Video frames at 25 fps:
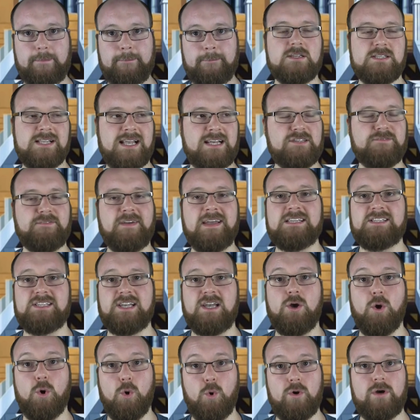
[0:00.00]
Because let's face
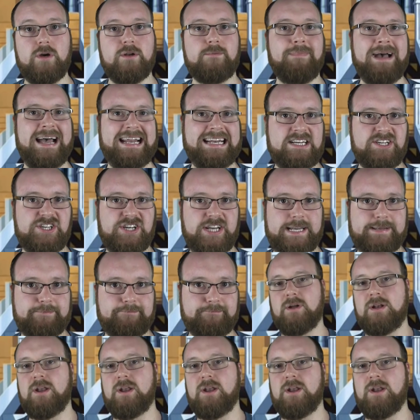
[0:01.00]
it, who could manage it?